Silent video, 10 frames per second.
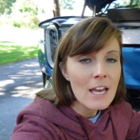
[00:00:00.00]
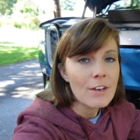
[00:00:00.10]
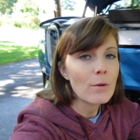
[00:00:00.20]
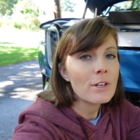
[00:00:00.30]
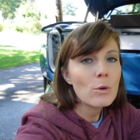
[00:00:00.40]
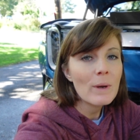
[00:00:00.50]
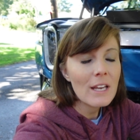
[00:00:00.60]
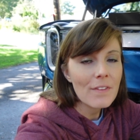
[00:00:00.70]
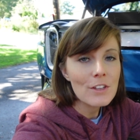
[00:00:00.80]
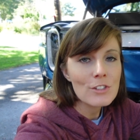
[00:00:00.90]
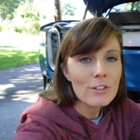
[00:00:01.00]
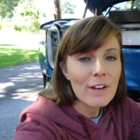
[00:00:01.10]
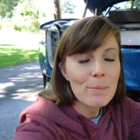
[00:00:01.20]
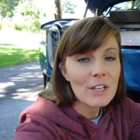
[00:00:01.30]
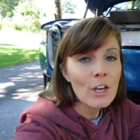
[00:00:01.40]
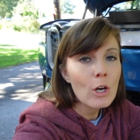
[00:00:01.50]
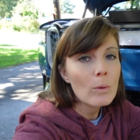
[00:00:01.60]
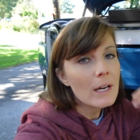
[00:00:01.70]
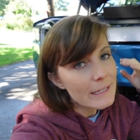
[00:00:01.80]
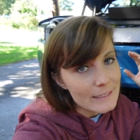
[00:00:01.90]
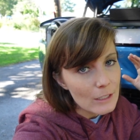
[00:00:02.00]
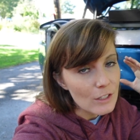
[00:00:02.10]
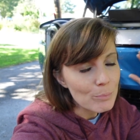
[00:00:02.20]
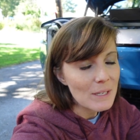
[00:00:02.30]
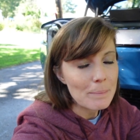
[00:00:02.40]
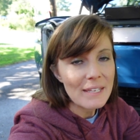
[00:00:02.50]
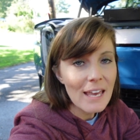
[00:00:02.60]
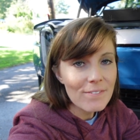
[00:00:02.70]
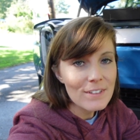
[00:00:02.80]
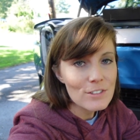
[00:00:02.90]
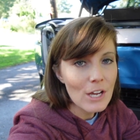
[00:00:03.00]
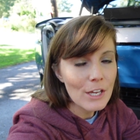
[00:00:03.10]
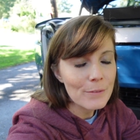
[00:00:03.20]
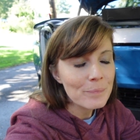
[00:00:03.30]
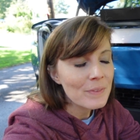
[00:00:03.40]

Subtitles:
Now we're gonna wait on the ceramic coat until the PPF is on.